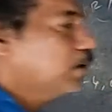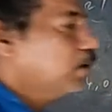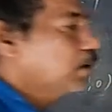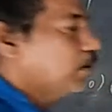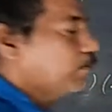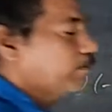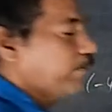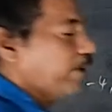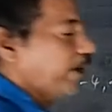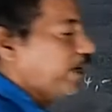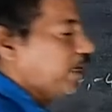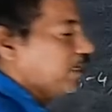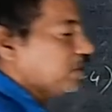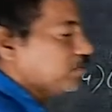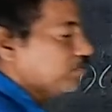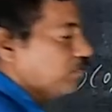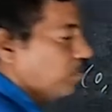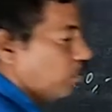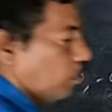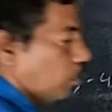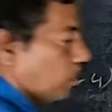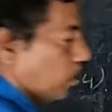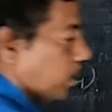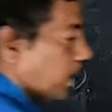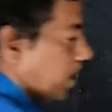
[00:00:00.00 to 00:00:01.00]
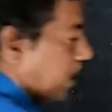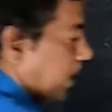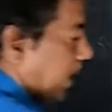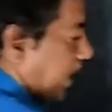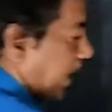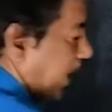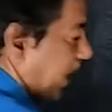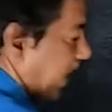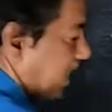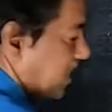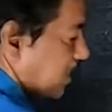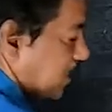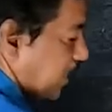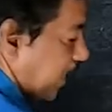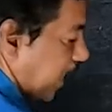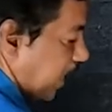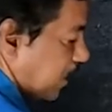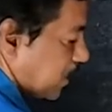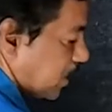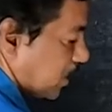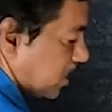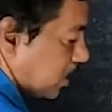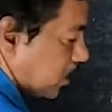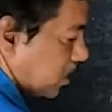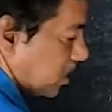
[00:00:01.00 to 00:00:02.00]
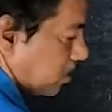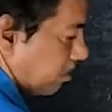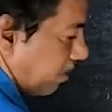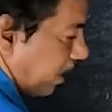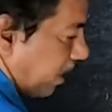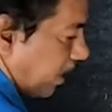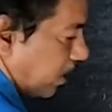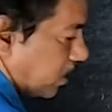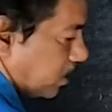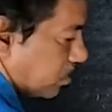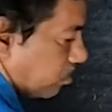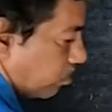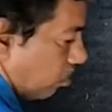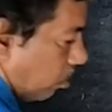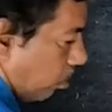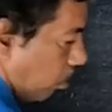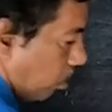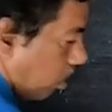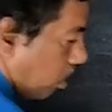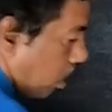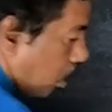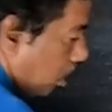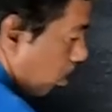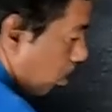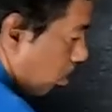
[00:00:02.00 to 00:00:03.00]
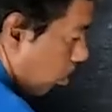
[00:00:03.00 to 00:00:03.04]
minus 4. X-axis is minus 4.